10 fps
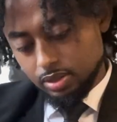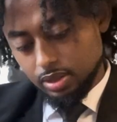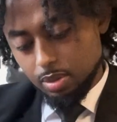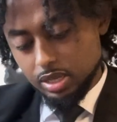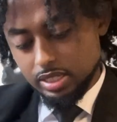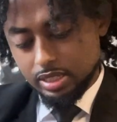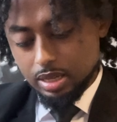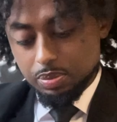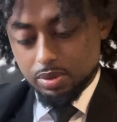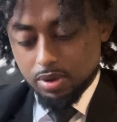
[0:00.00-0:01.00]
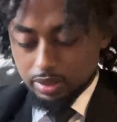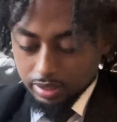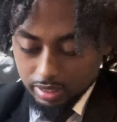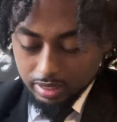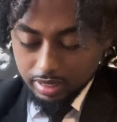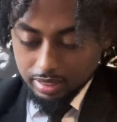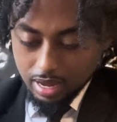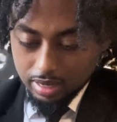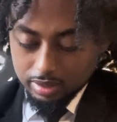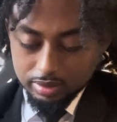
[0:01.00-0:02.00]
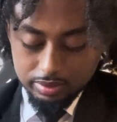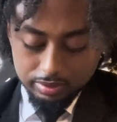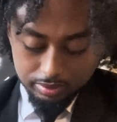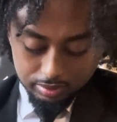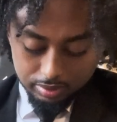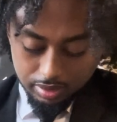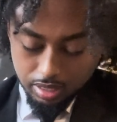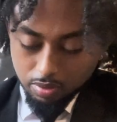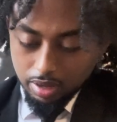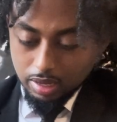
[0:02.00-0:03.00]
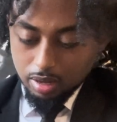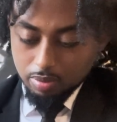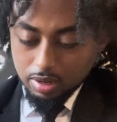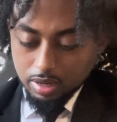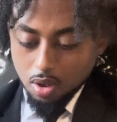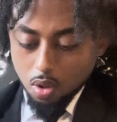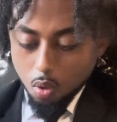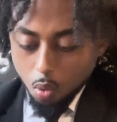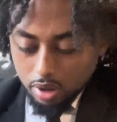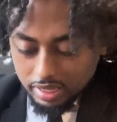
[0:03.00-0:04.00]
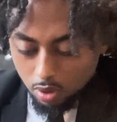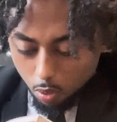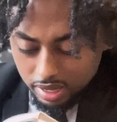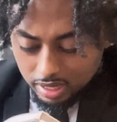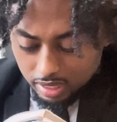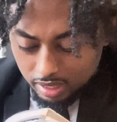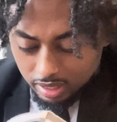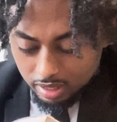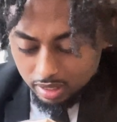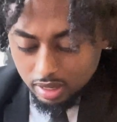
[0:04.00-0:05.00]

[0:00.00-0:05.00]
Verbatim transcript: You can't be sleeping while you're eating like that. You gotta wake up, buddy. Wakey, wakey.